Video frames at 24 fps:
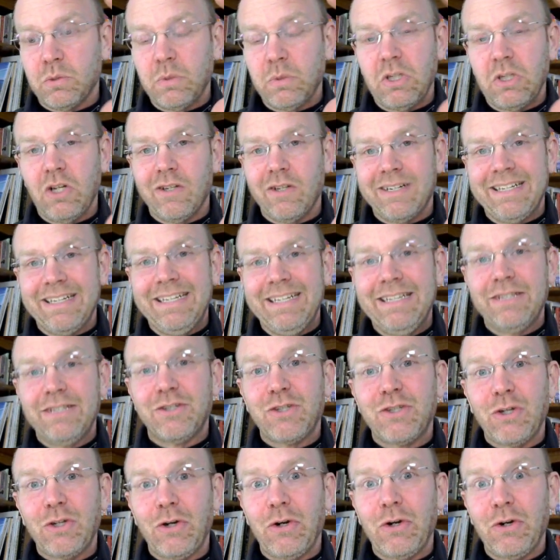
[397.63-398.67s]
We call it an
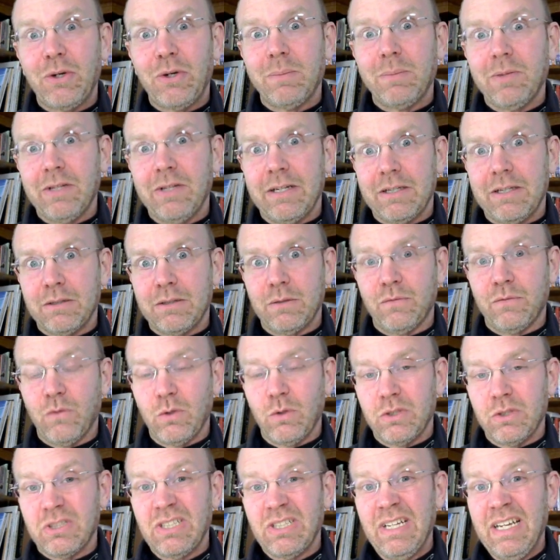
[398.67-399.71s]
intermolecular
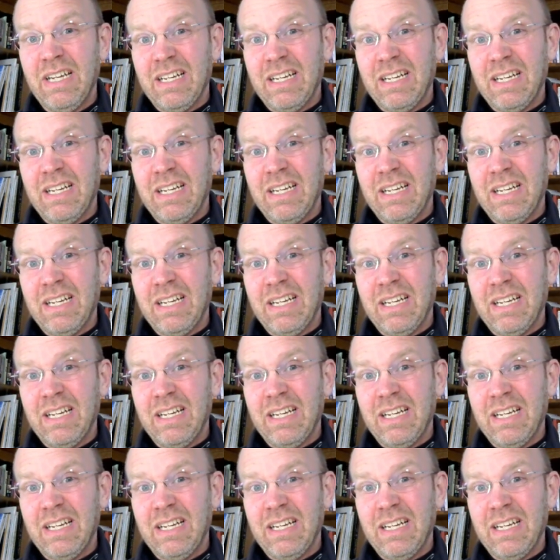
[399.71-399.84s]
force